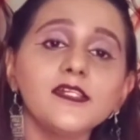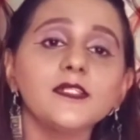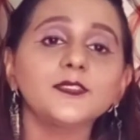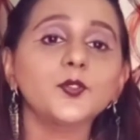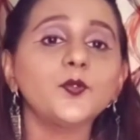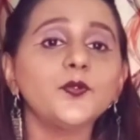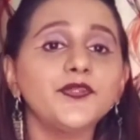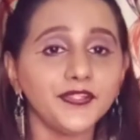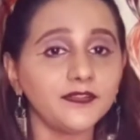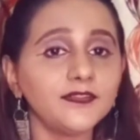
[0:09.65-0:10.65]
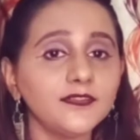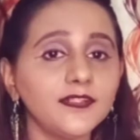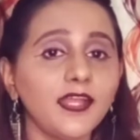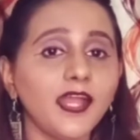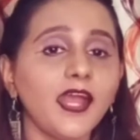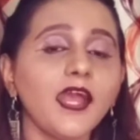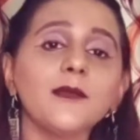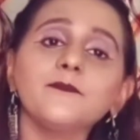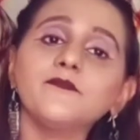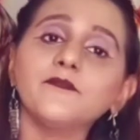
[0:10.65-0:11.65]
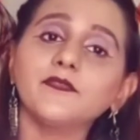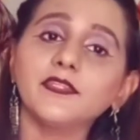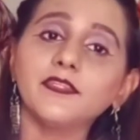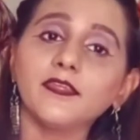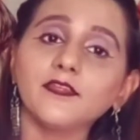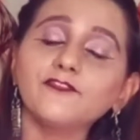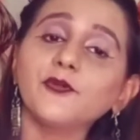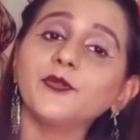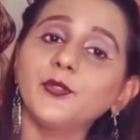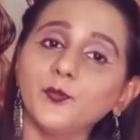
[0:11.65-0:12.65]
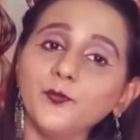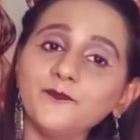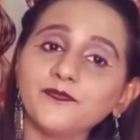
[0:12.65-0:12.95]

So here I'm there for you